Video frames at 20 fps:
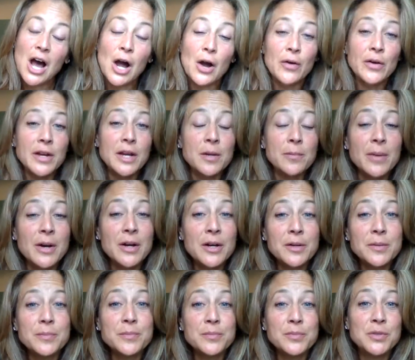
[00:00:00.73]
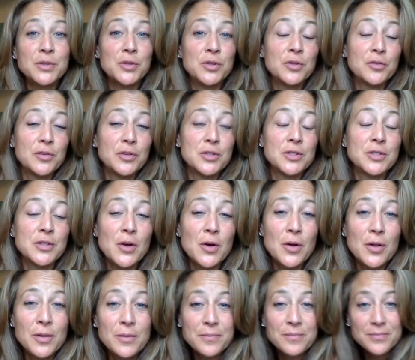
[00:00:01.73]
Ariana Barrett, tutor for the
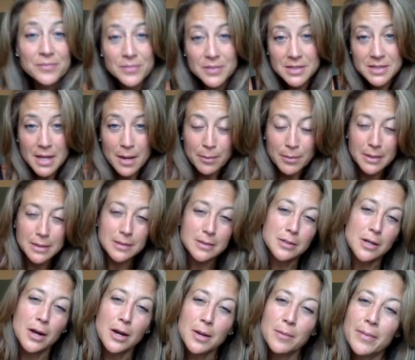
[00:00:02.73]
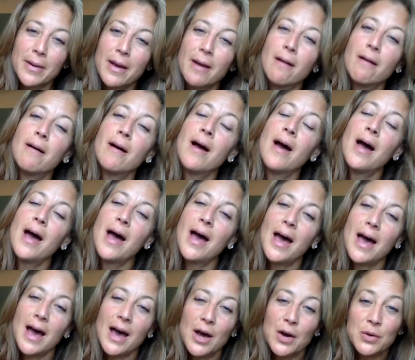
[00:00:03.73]
soul, stopping in to talk about
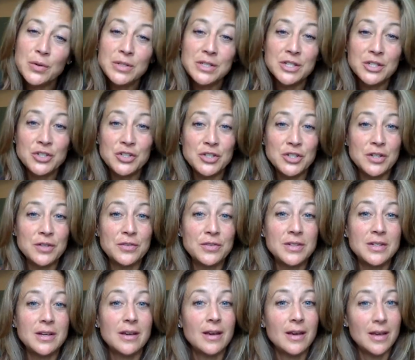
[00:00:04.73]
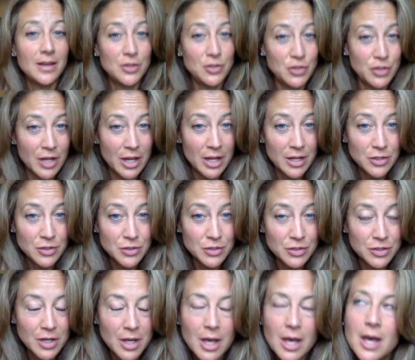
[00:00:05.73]
how to shift and
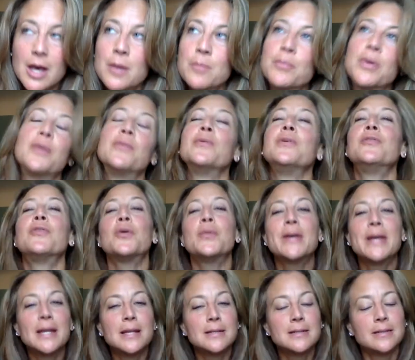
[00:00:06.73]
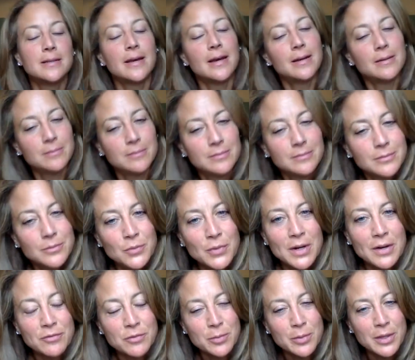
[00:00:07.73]
change. But before we get into that, we're
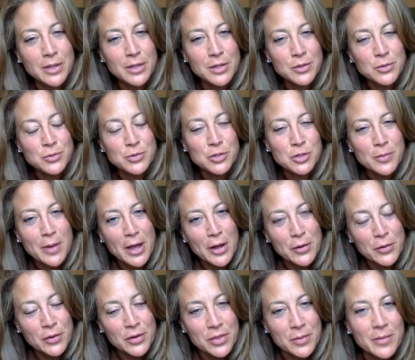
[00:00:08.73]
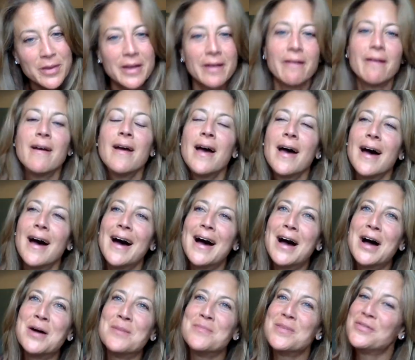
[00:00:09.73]
going to have to play the YouTube algorithm here.
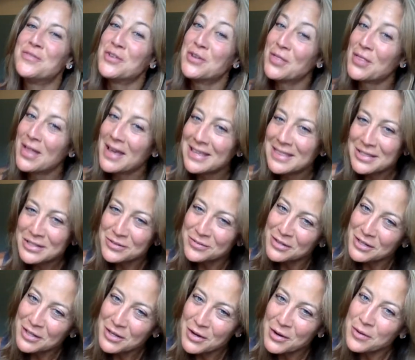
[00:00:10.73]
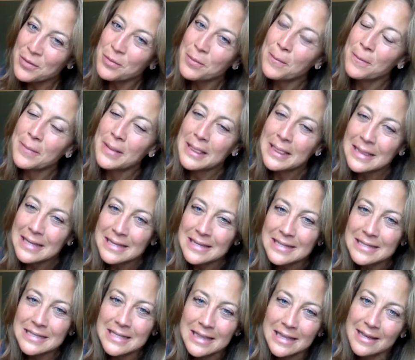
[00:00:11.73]
If you like this video,
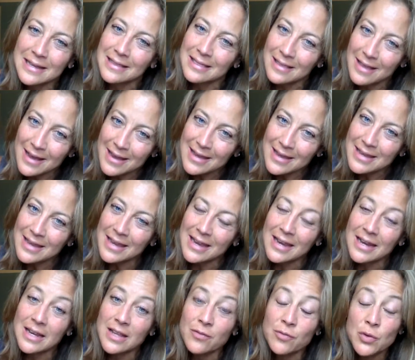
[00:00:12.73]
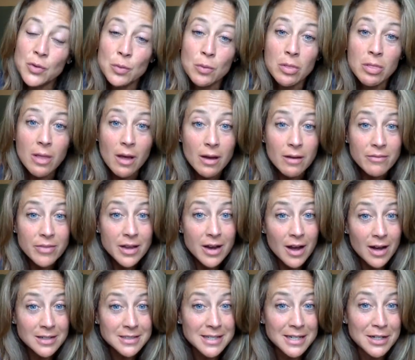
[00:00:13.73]
please click like. And if you love the
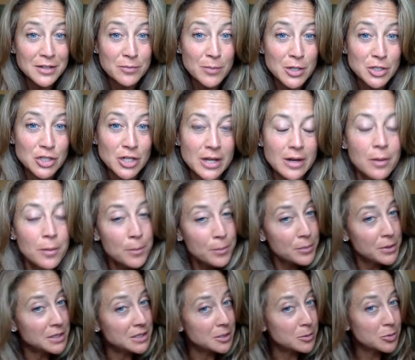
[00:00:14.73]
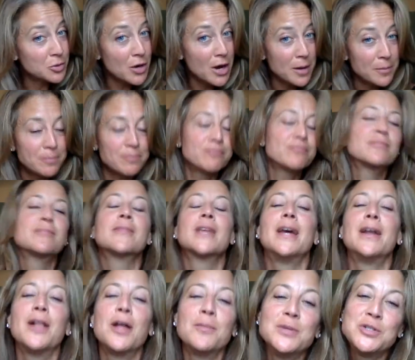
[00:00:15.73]
content of my channel, please subscribe.
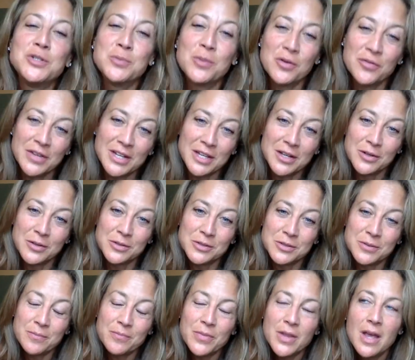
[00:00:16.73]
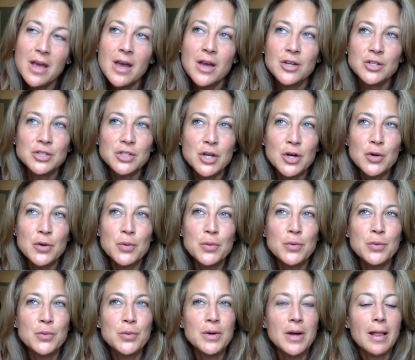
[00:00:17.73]
It'll help me do more videos.
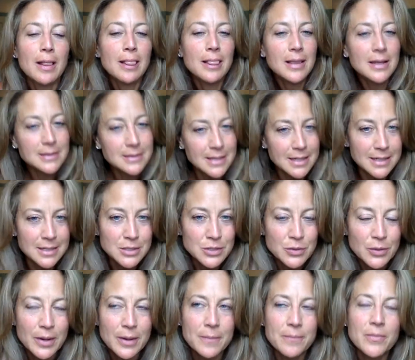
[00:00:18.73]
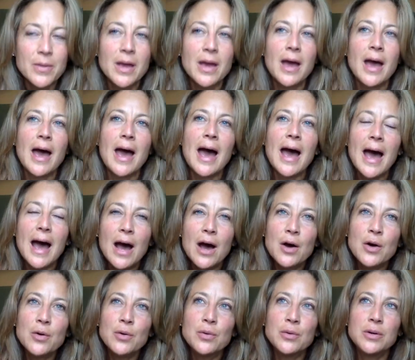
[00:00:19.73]
So let's get into it.
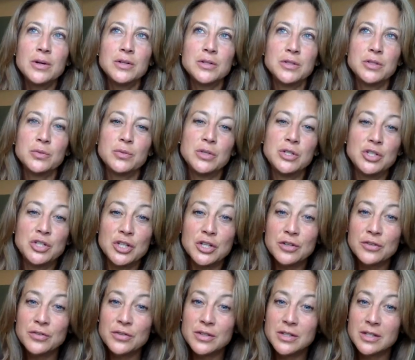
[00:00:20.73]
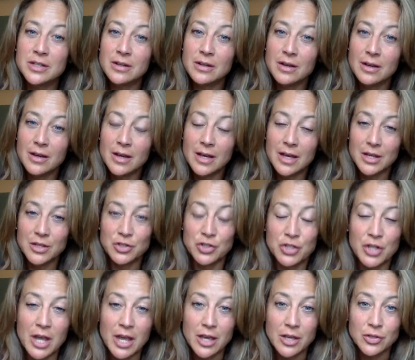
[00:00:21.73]
How do we shift and
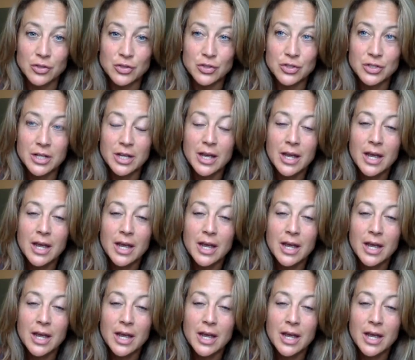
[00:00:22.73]
change?